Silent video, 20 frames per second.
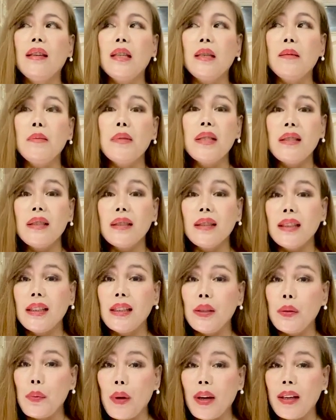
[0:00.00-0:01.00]

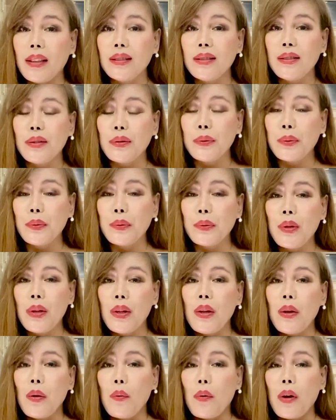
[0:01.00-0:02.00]
immediately went to
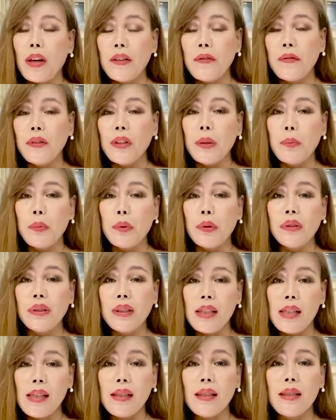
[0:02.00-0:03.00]
one of their
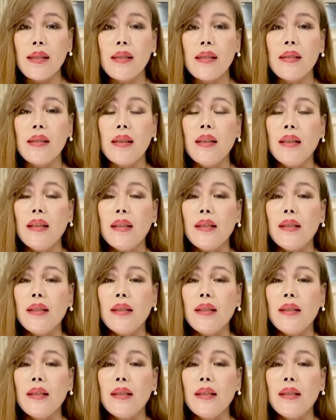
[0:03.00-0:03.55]
boutiques